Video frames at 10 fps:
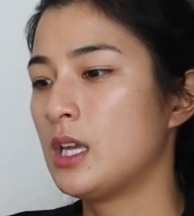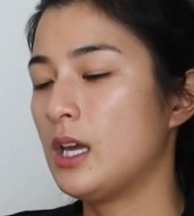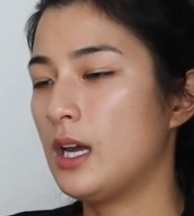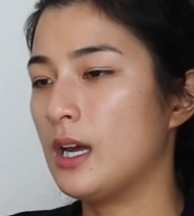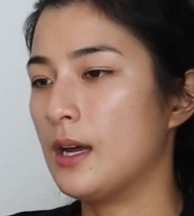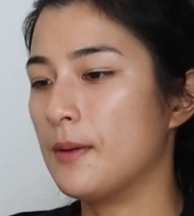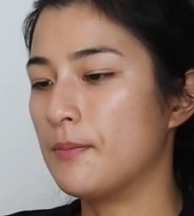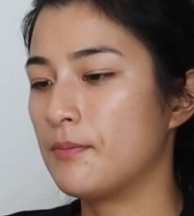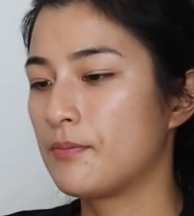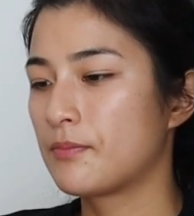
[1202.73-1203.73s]

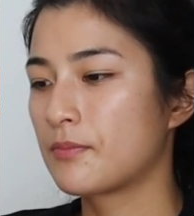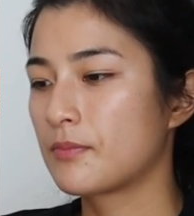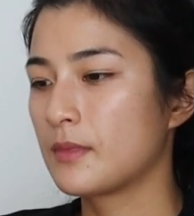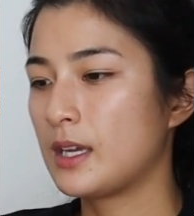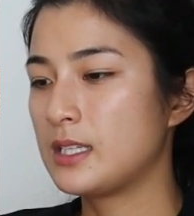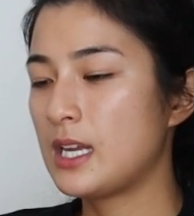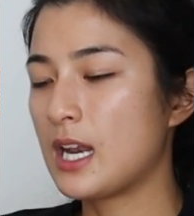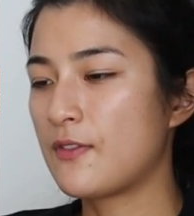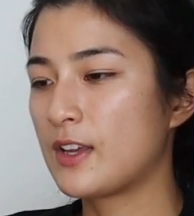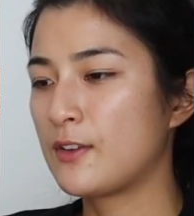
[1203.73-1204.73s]
and yeah,
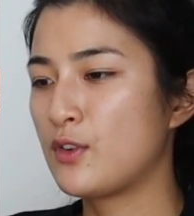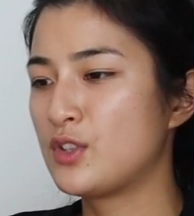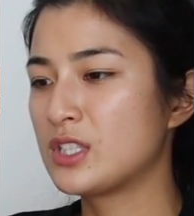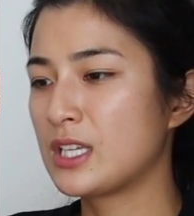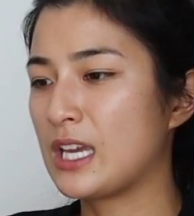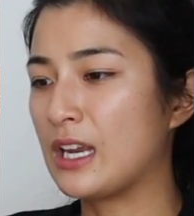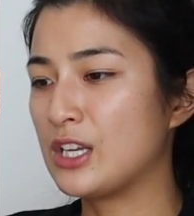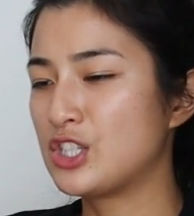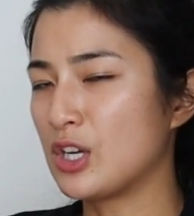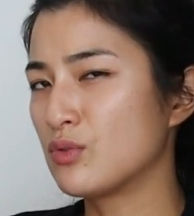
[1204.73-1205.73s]
I think if you just get a
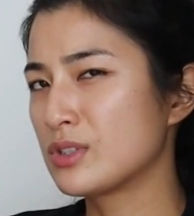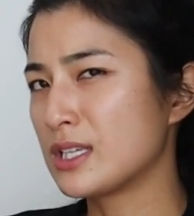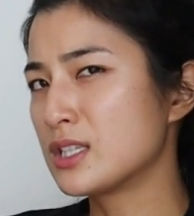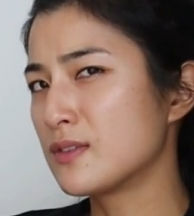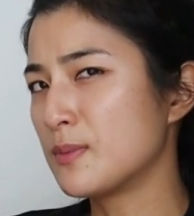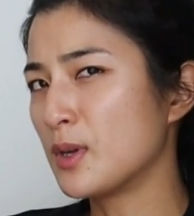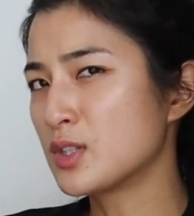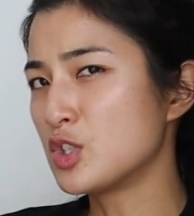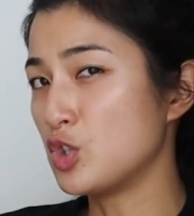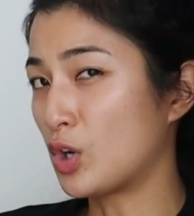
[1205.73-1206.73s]
general sense of the
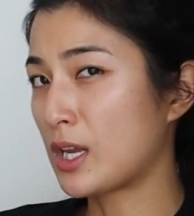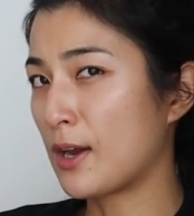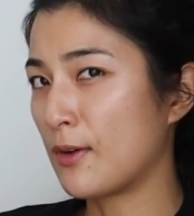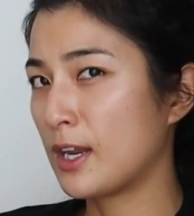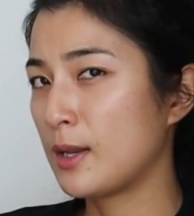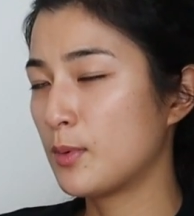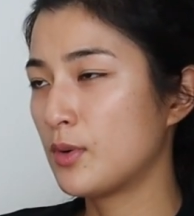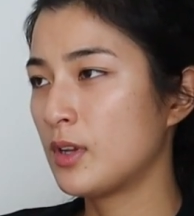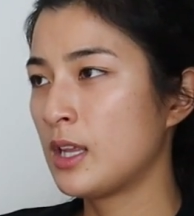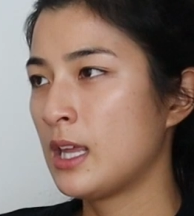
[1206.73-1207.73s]
person not caring
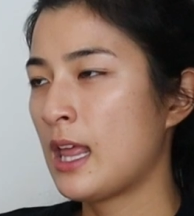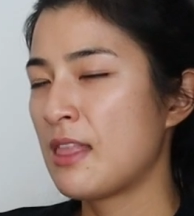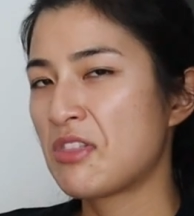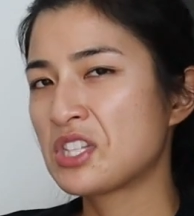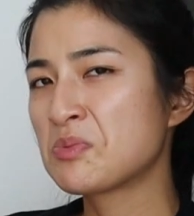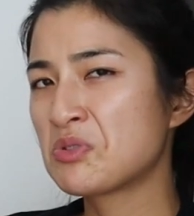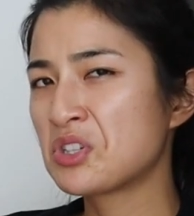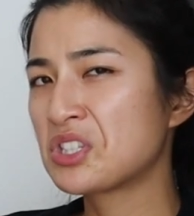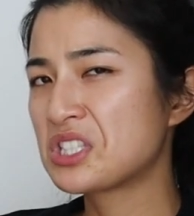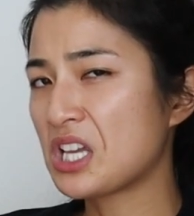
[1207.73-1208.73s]
anymore, that's a pretty
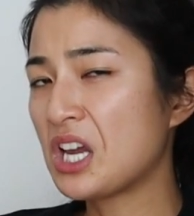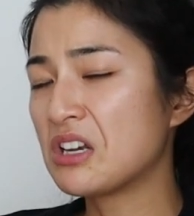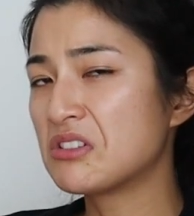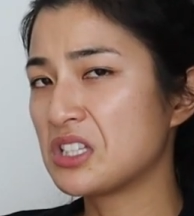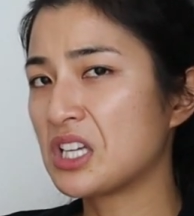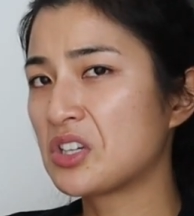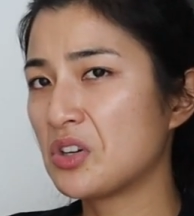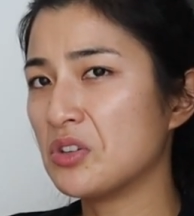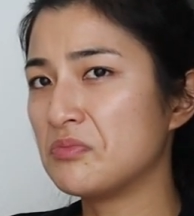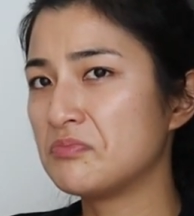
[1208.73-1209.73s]
good sign to let
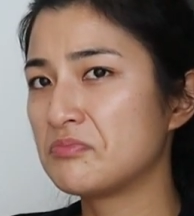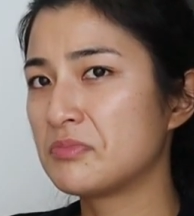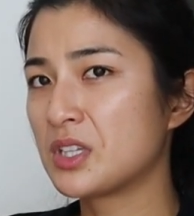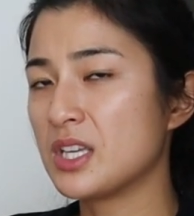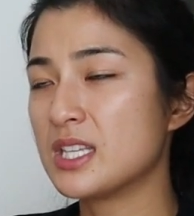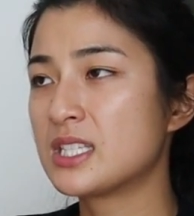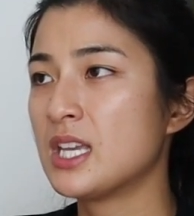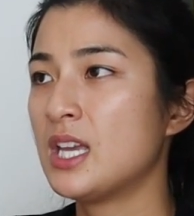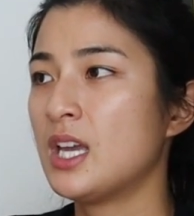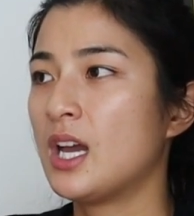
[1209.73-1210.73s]
go, because
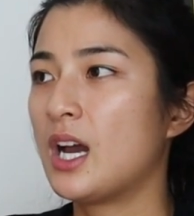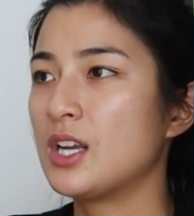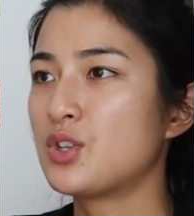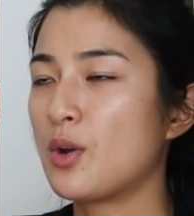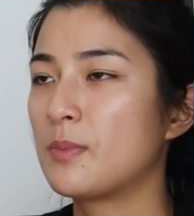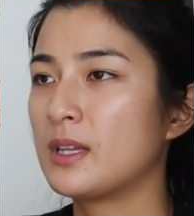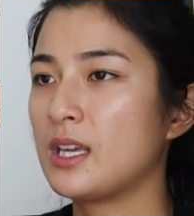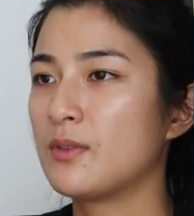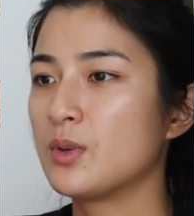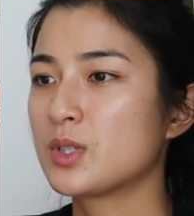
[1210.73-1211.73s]
I don't
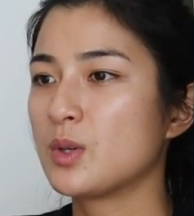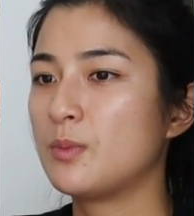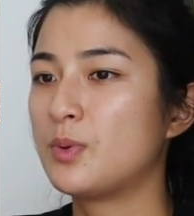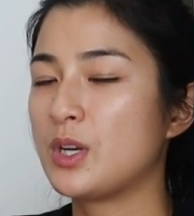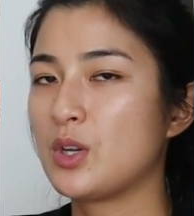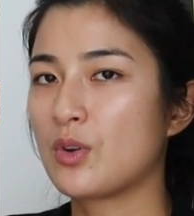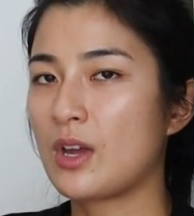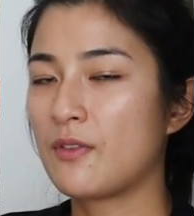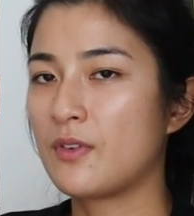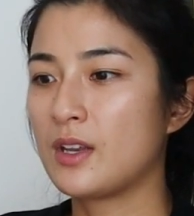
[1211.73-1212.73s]
believe also in putting your
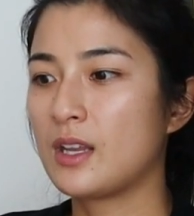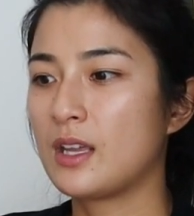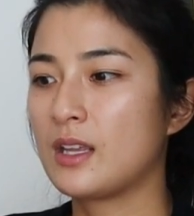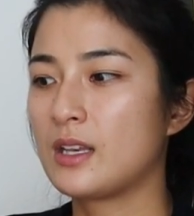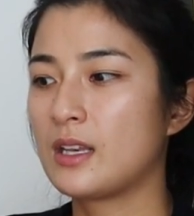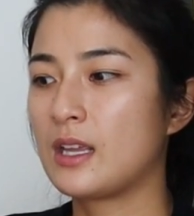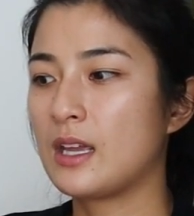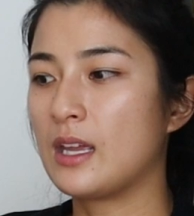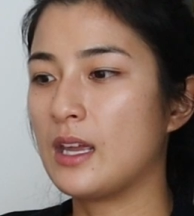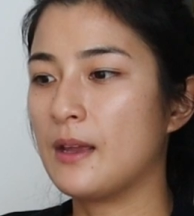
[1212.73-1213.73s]
effort
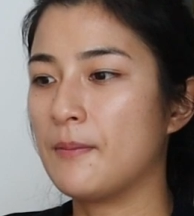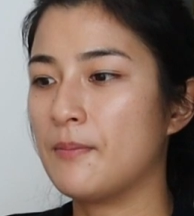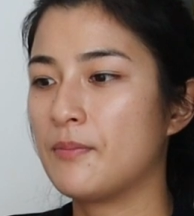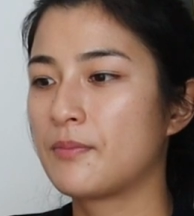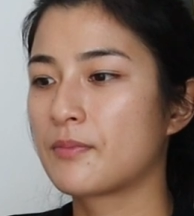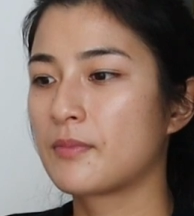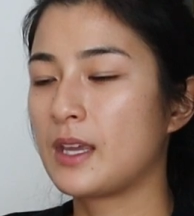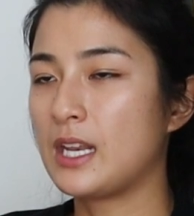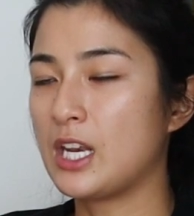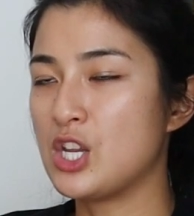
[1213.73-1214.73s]
and
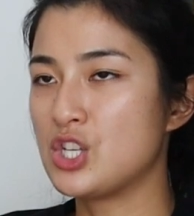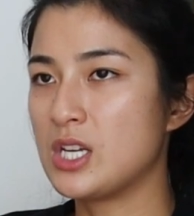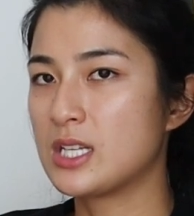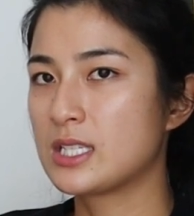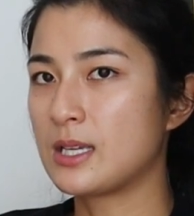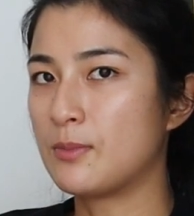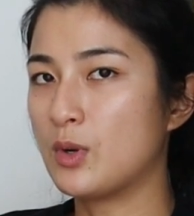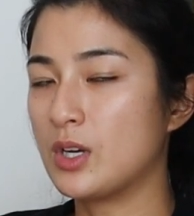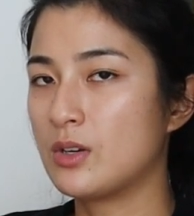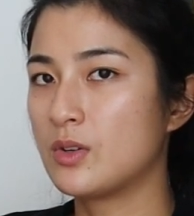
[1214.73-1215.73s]
energy into
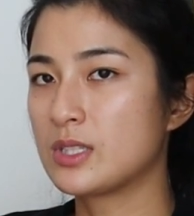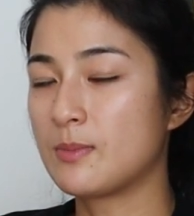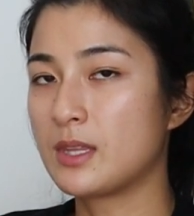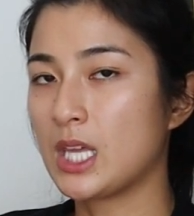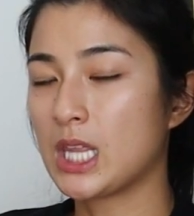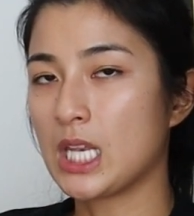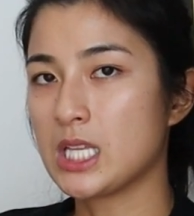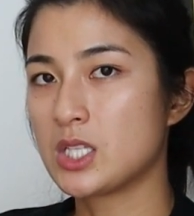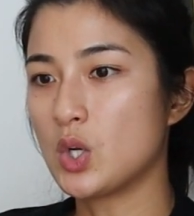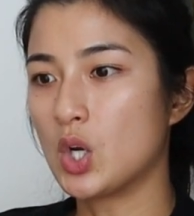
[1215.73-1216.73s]
someone or something that
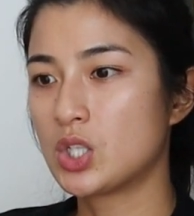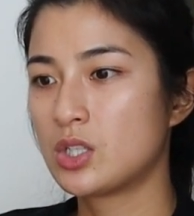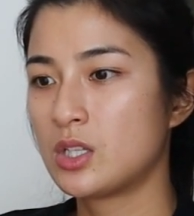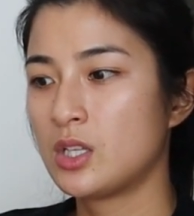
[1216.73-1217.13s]
is not